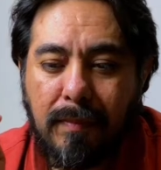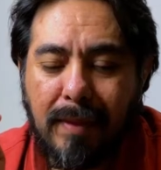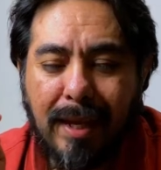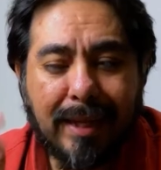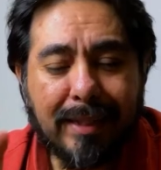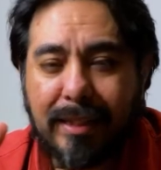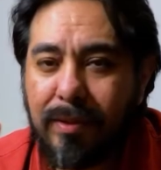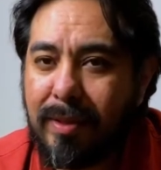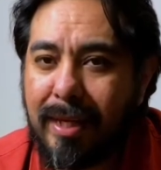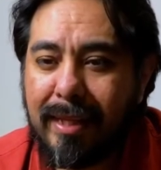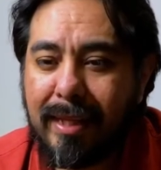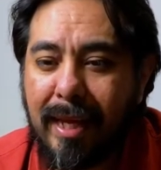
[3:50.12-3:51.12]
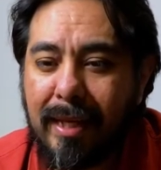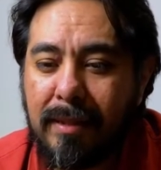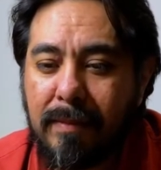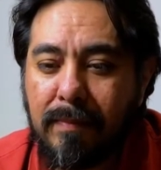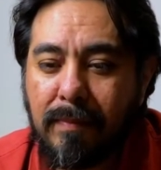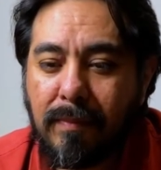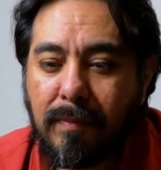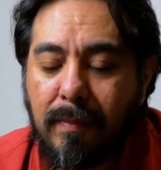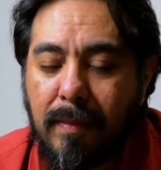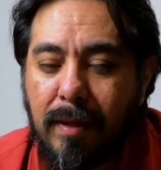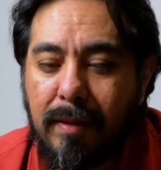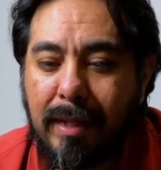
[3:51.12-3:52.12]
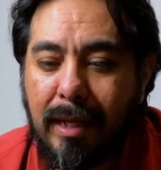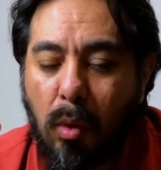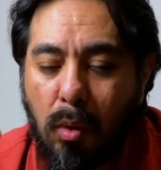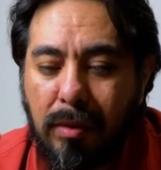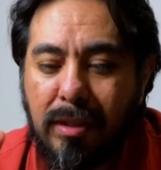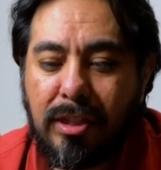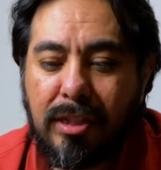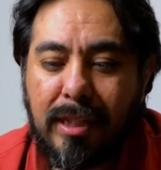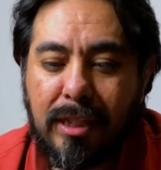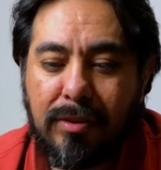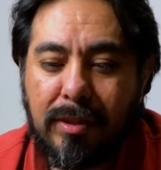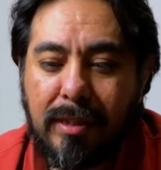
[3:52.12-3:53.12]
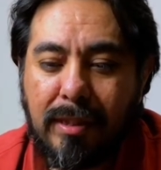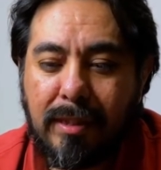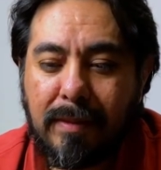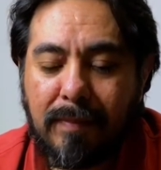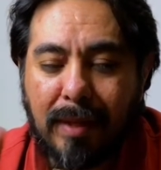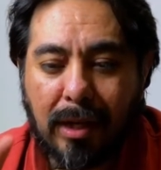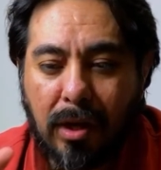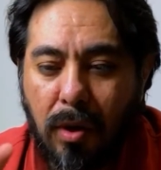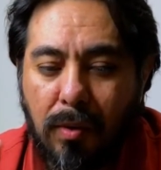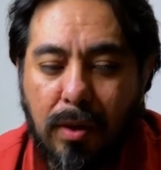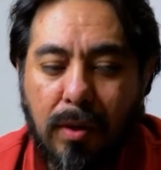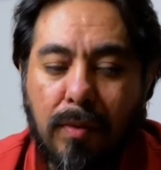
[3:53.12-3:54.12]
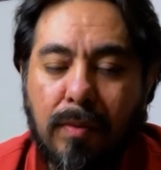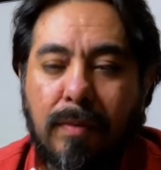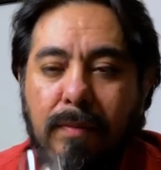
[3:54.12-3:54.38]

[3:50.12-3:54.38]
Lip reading: I still get that orange citrus, that cocoa,